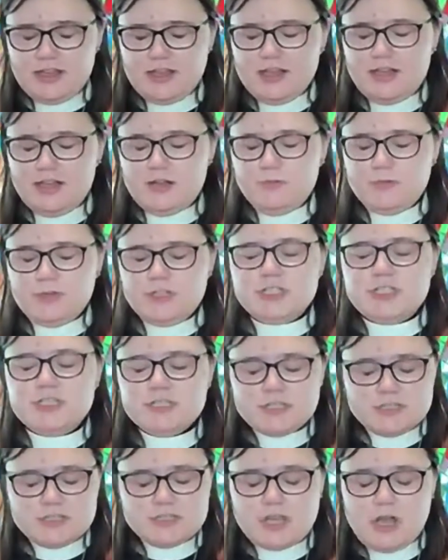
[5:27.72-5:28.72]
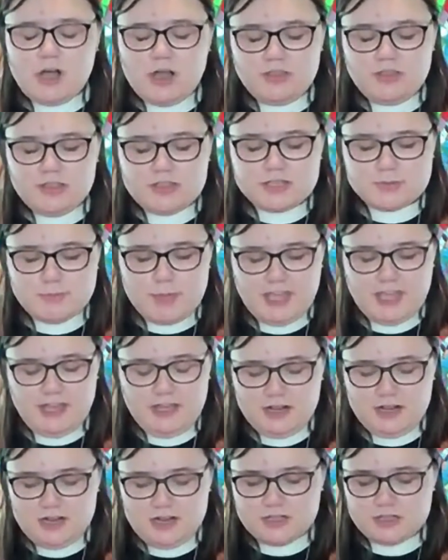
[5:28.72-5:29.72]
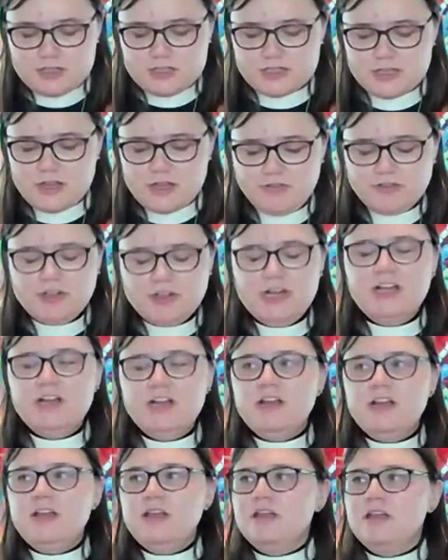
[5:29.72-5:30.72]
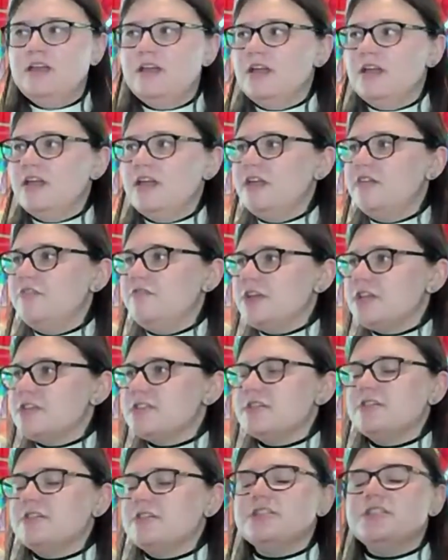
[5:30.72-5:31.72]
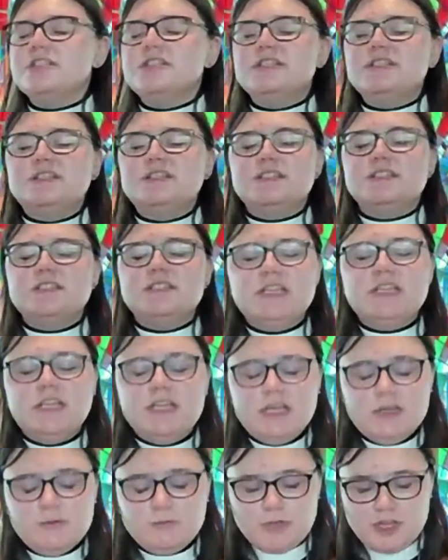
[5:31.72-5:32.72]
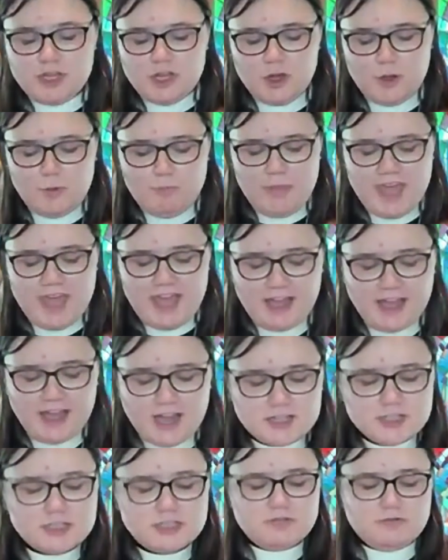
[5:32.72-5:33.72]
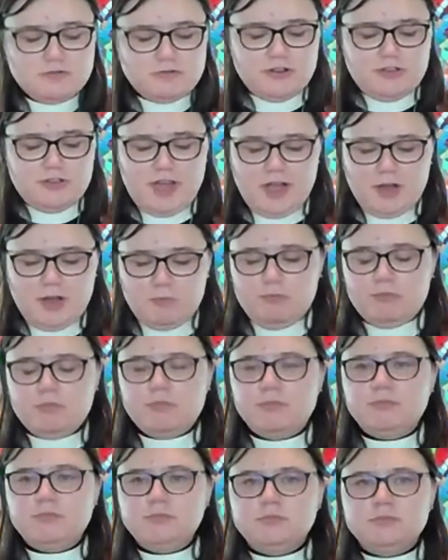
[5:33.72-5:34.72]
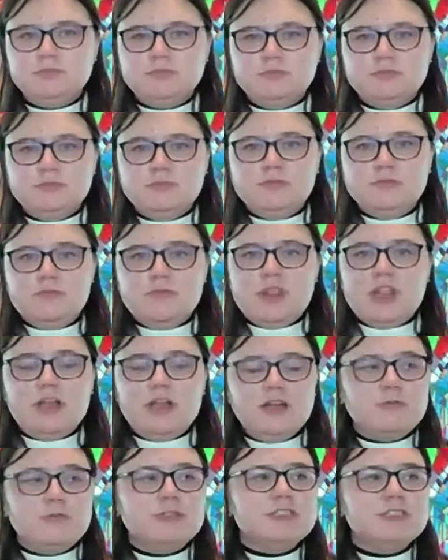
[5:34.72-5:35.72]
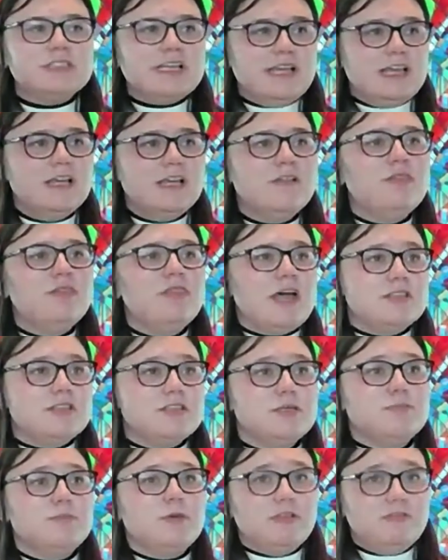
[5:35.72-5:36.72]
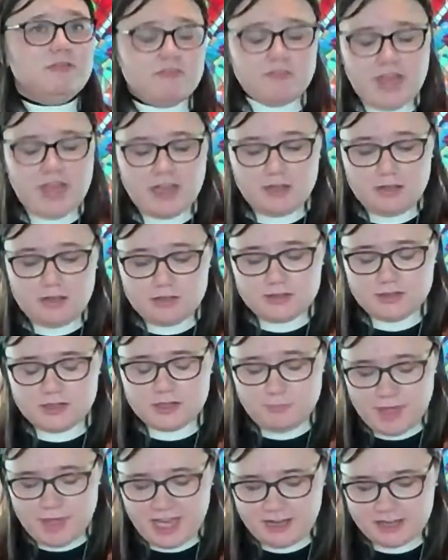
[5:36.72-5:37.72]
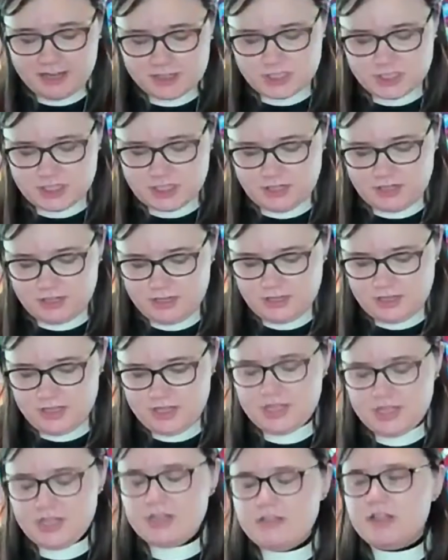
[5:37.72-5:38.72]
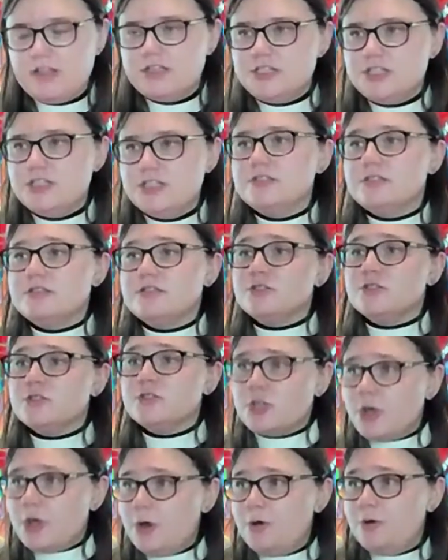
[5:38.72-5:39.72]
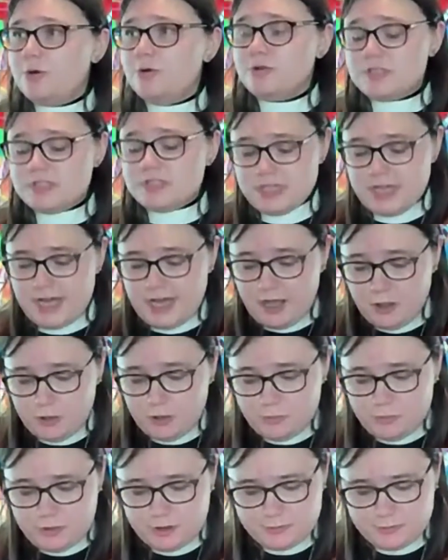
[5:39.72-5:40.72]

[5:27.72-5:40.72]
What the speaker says: And when Jesus saw this pain and suffering, he felt such a deep compassion for them. And it was in that deep compassion that Jesus chose to help.